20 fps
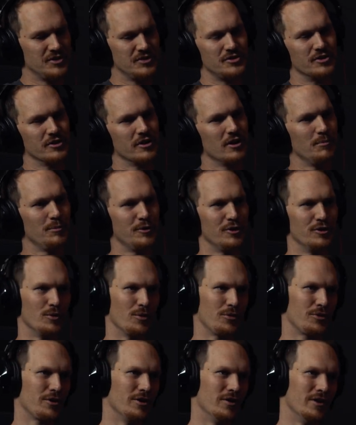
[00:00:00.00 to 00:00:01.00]
sister company in
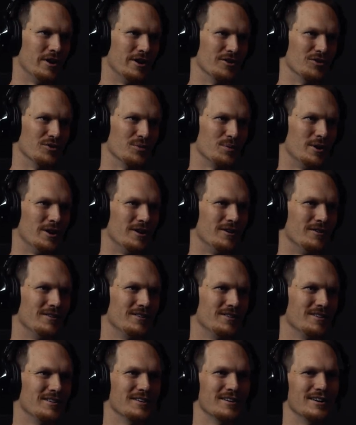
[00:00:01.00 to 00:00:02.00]
North Carolina as well.
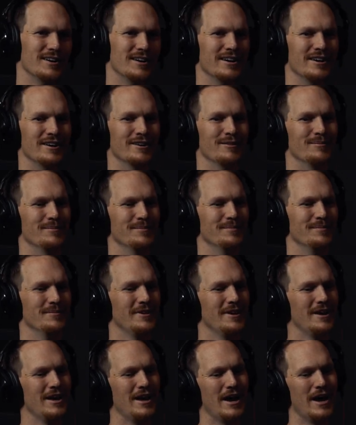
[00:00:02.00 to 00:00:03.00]

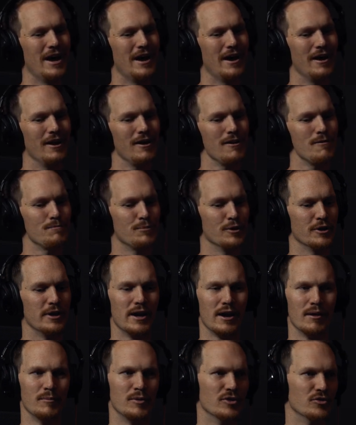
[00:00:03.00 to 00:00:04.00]
But
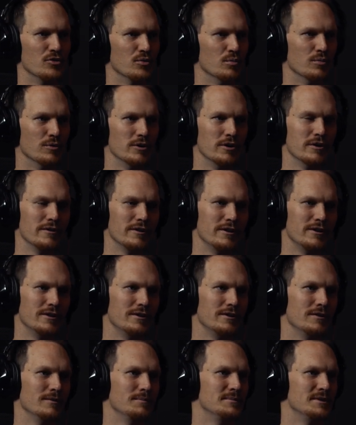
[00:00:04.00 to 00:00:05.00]
yeah, I mean, it's
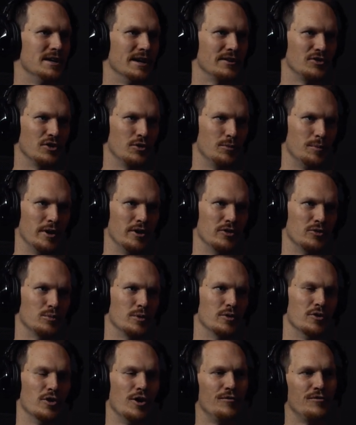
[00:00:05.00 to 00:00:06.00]
really Texas based.
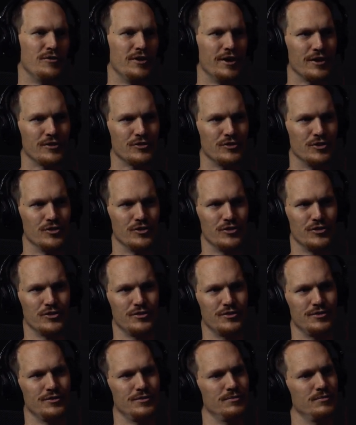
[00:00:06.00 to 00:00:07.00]
We love
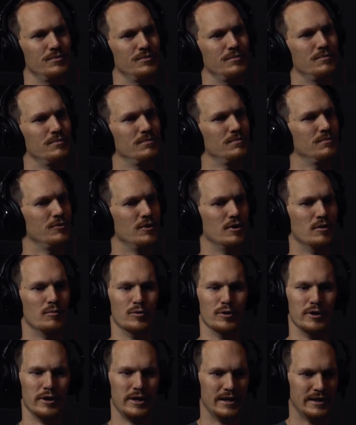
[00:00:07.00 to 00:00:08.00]
Texas. You know,
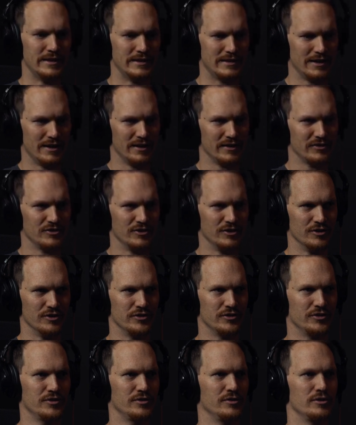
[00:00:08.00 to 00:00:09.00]
we're in
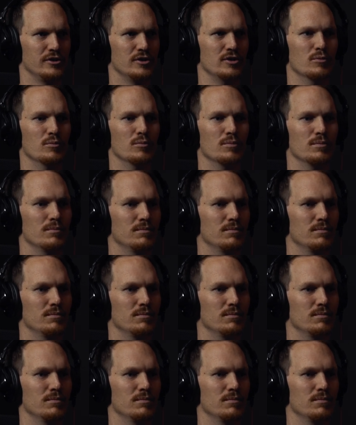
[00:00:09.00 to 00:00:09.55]
Texas. You know,